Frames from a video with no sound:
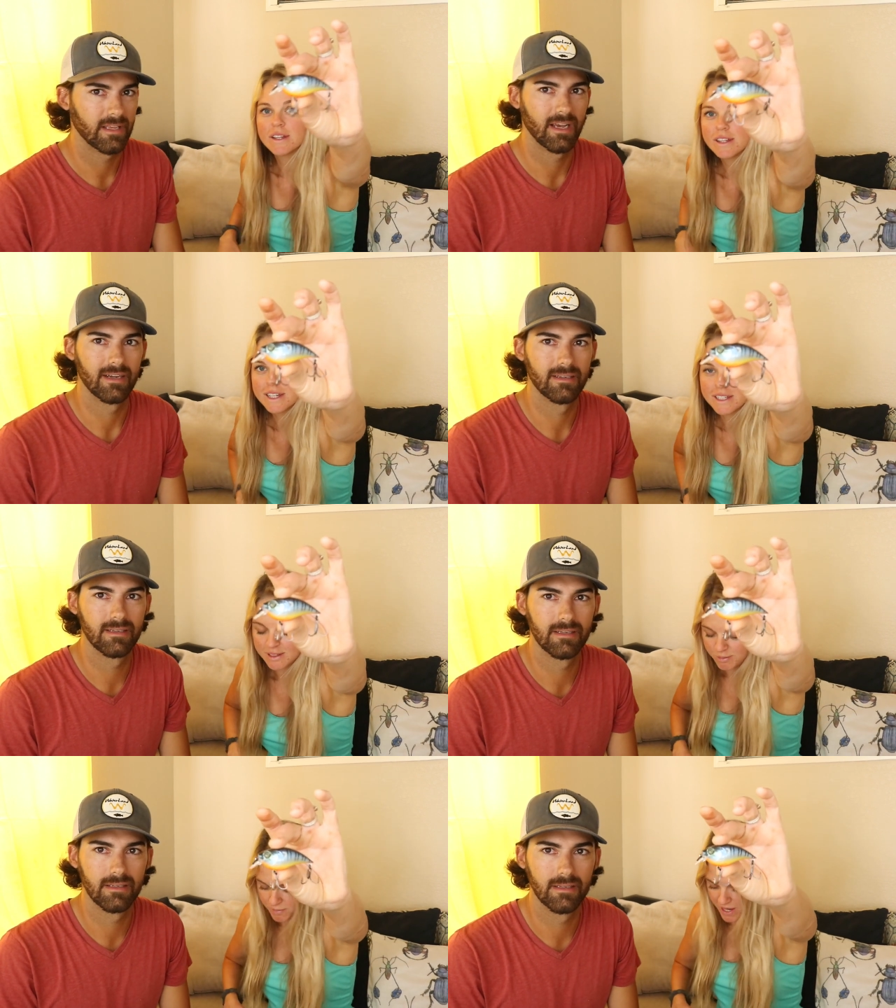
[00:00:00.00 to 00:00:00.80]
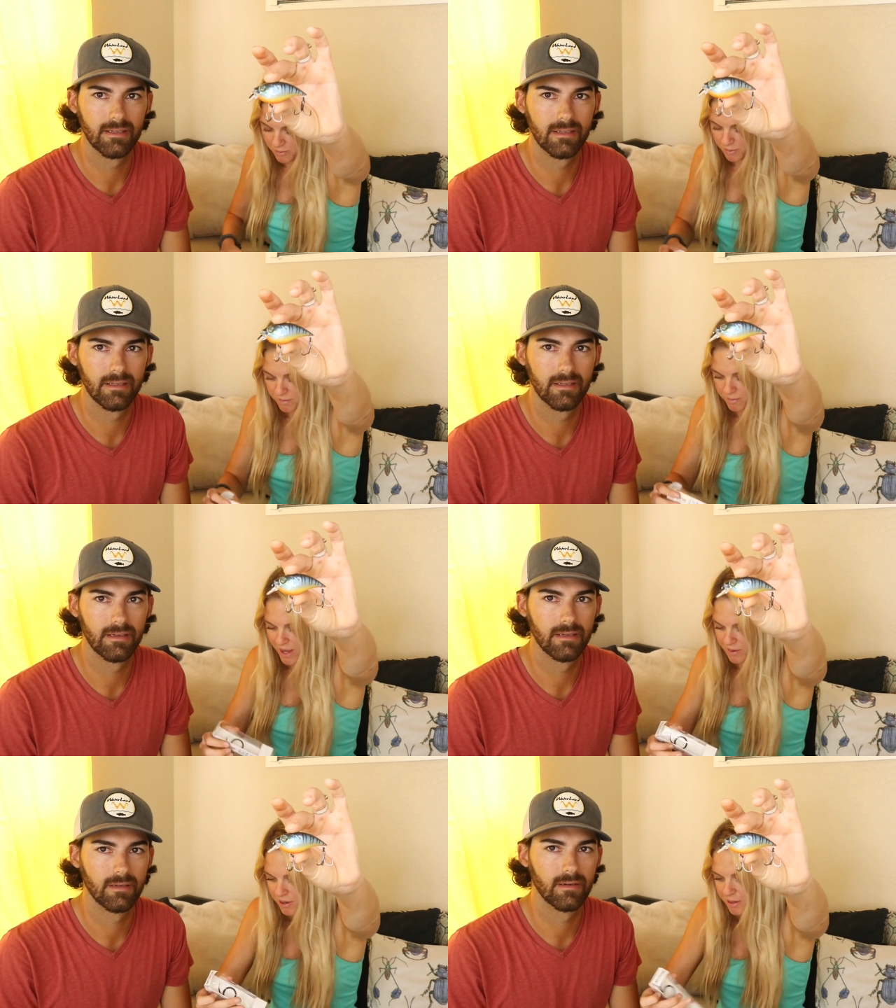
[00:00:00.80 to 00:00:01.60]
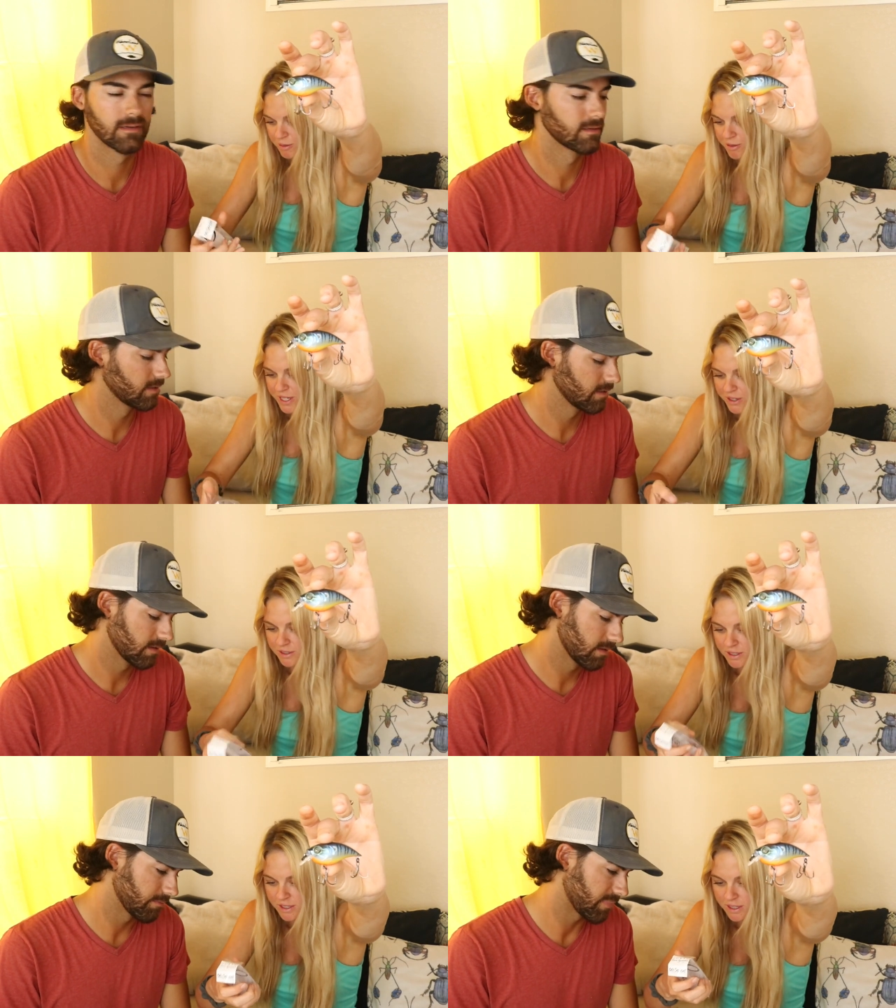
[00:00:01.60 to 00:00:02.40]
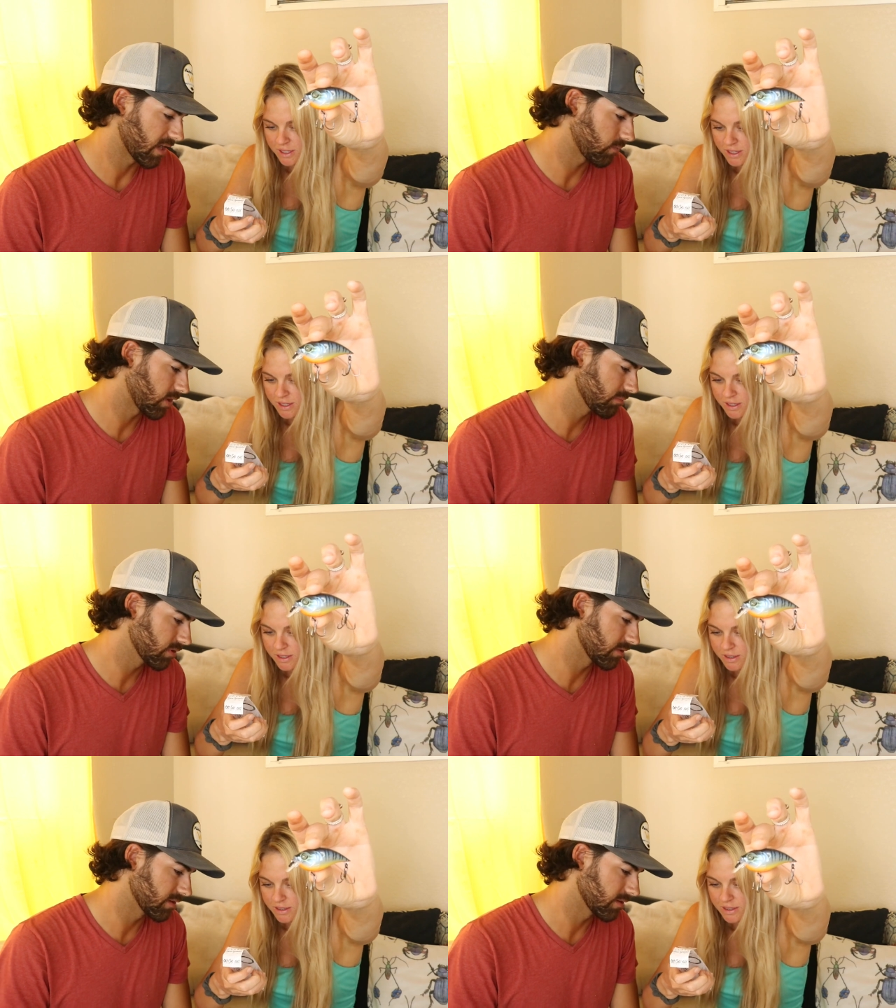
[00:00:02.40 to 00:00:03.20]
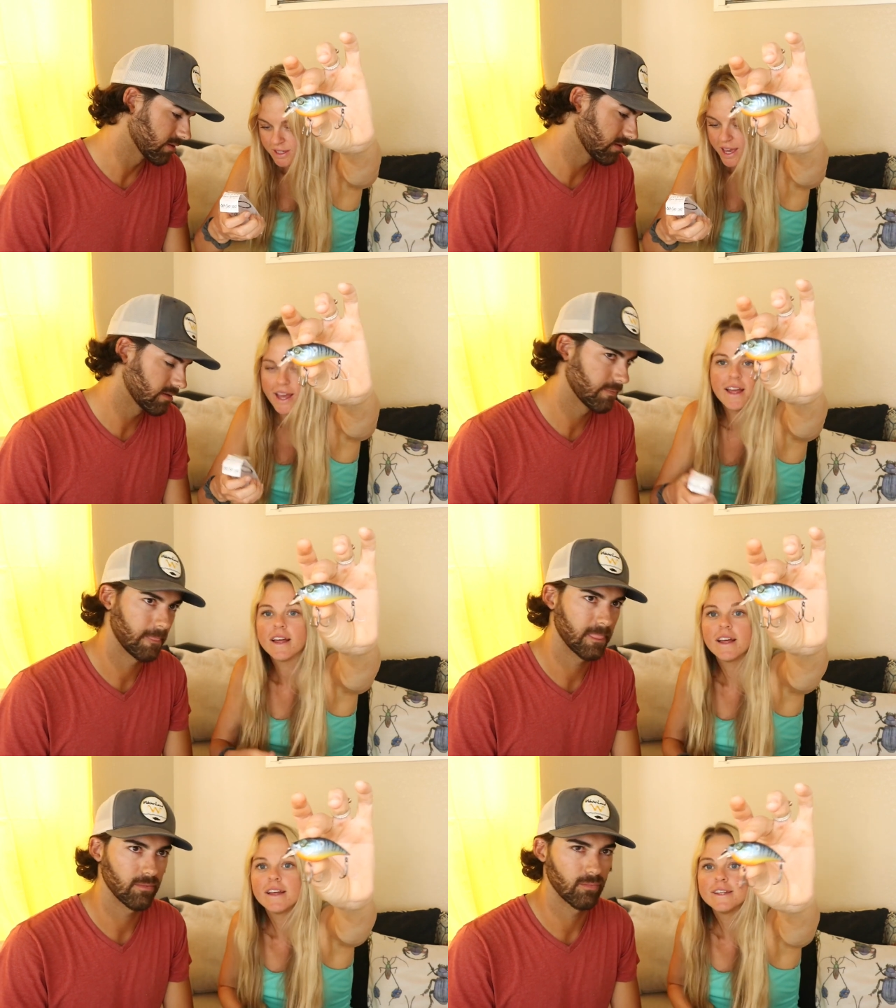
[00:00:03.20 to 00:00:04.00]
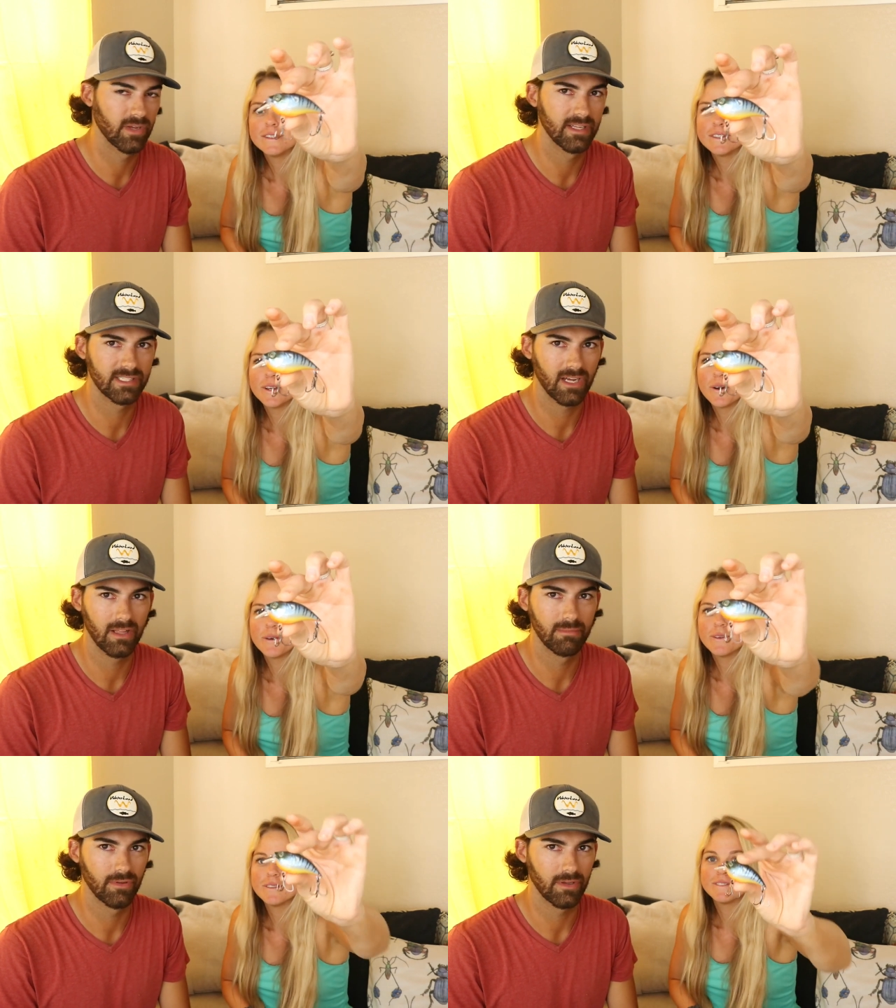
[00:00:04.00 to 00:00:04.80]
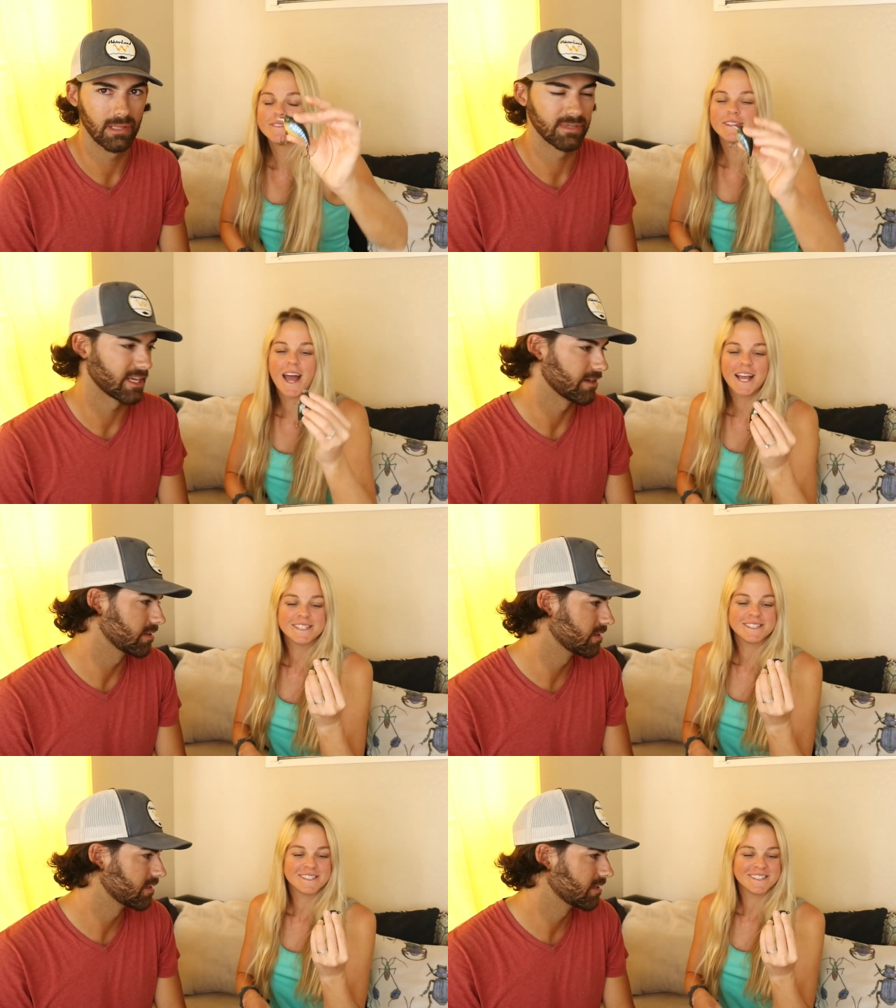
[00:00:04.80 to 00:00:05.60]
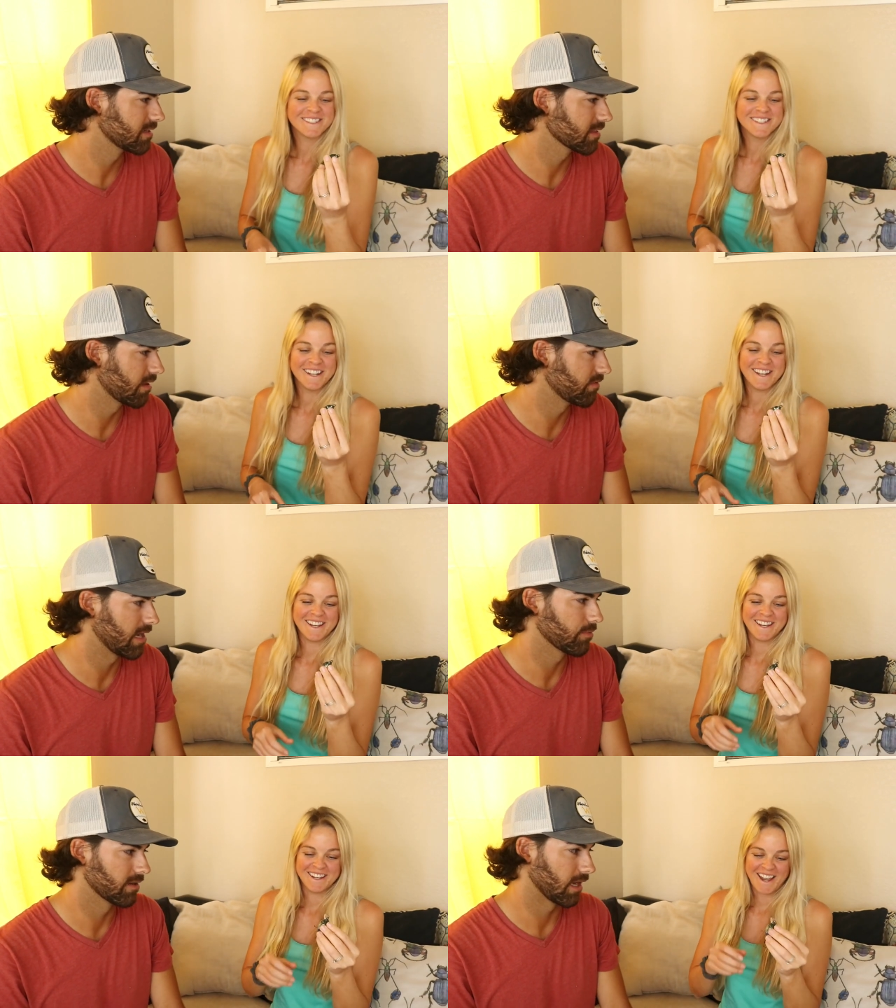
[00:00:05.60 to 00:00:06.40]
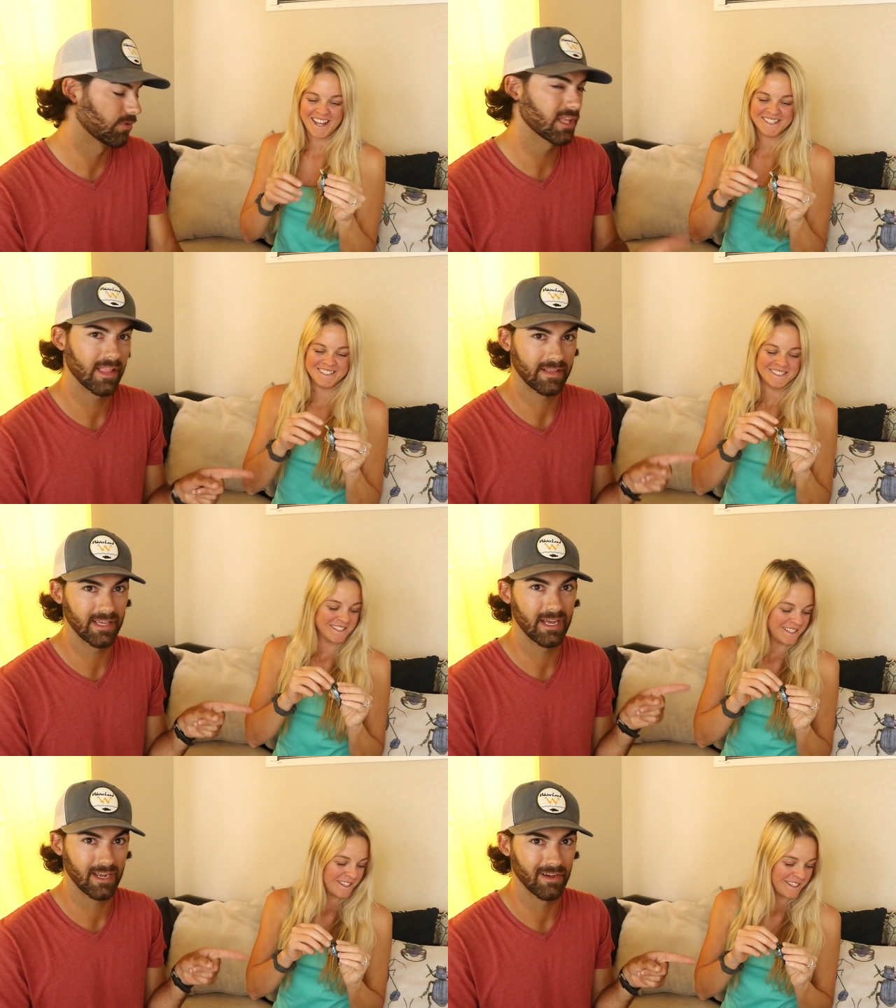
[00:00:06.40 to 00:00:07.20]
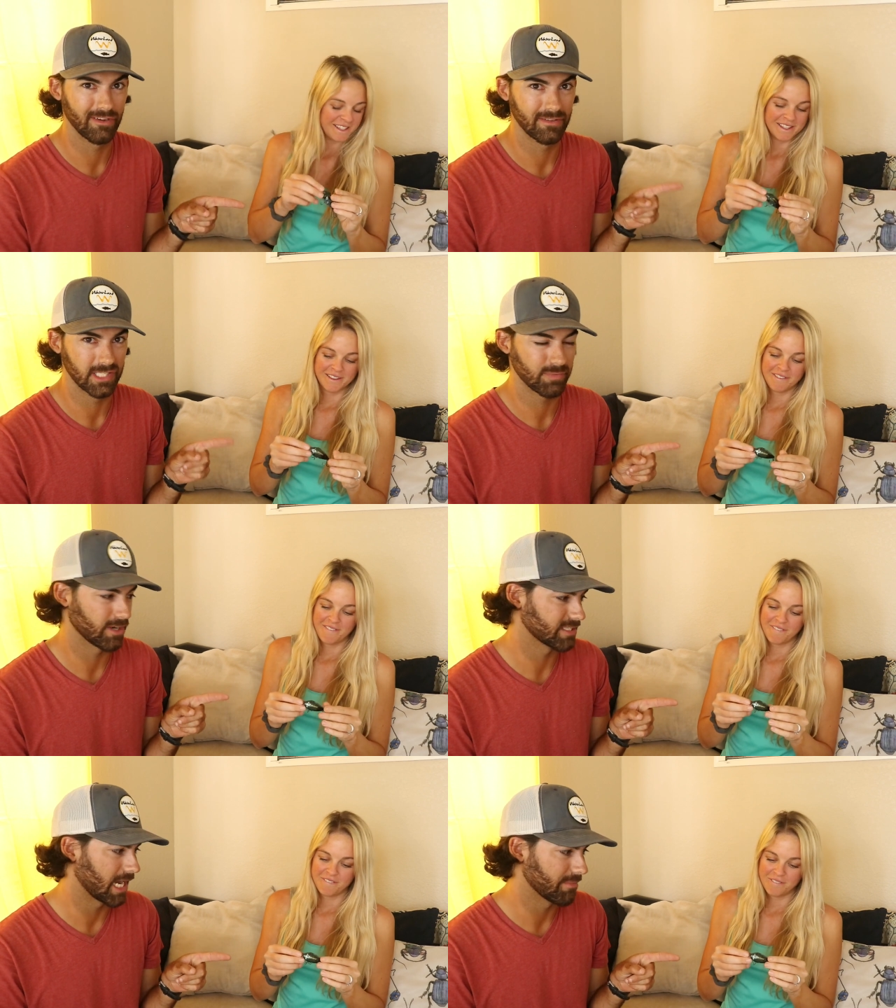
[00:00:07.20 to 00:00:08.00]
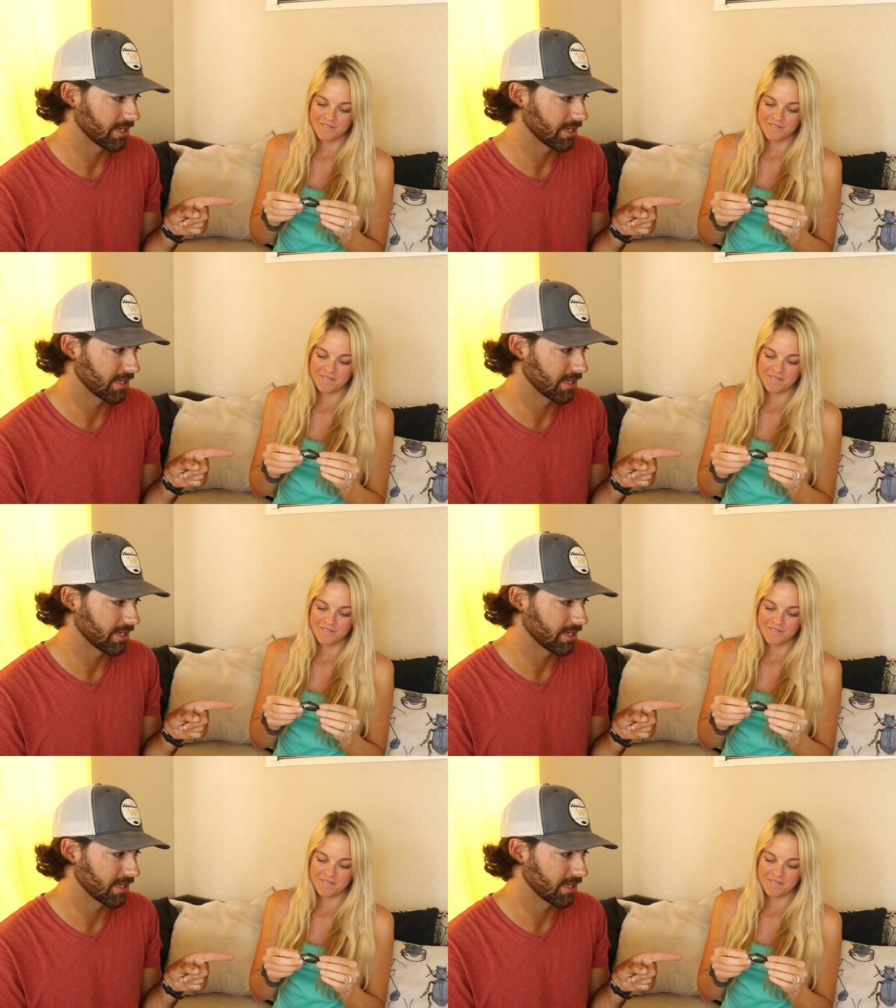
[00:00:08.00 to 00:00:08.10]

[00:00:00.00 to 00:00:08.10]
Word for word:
Speaker 1: Yeah. I think it's back, backwater bluegill?
Speaker 2: Backwater bluegill. Yeah. Really solid bluegill imitator. Nice. Love that one. I really like that color in the springtime,